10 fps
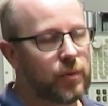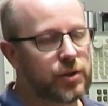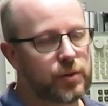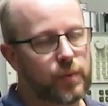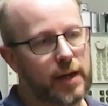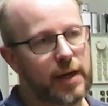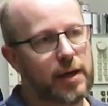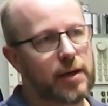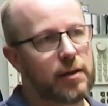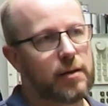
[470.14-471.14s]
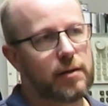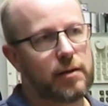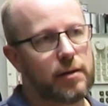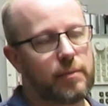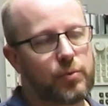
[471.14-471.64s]
which is where
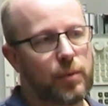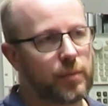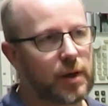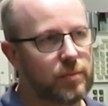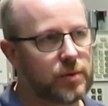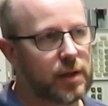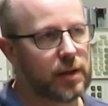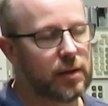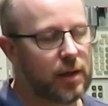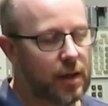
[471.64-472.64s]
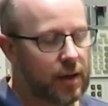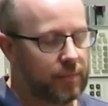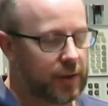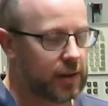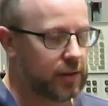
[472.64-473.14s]
the, the problem comes in,
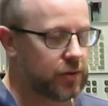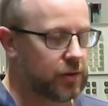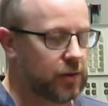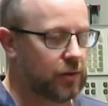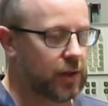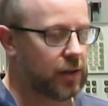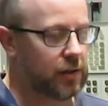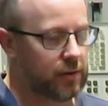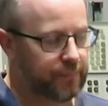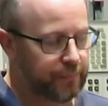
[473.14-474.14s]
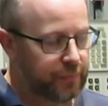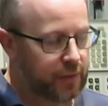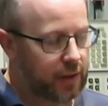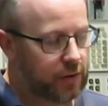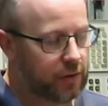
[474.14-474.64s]
because you can
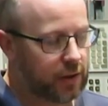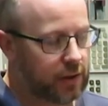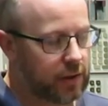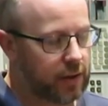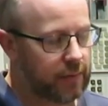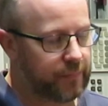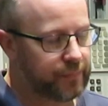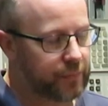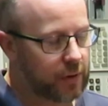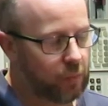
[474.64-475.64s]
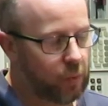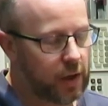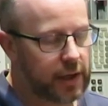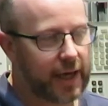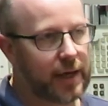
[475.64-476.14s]
you can um,
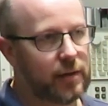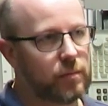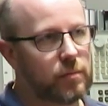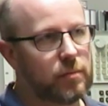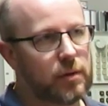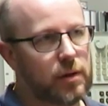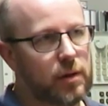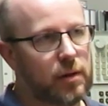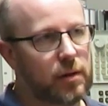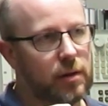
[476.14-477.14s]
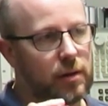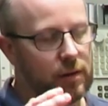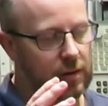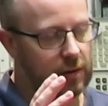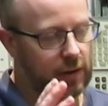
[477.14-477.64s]
work out the
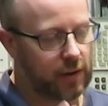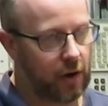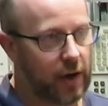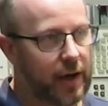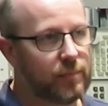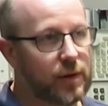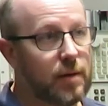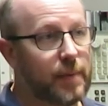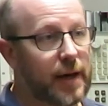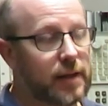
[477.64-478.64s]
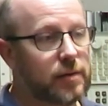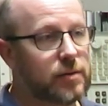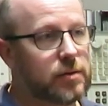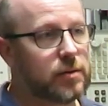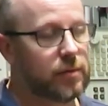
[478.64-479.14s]
the, the IMD
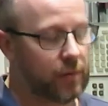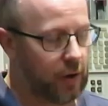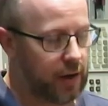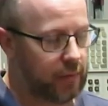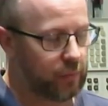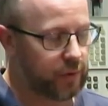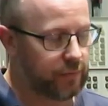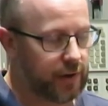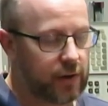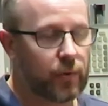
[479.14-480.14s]
band um, with a very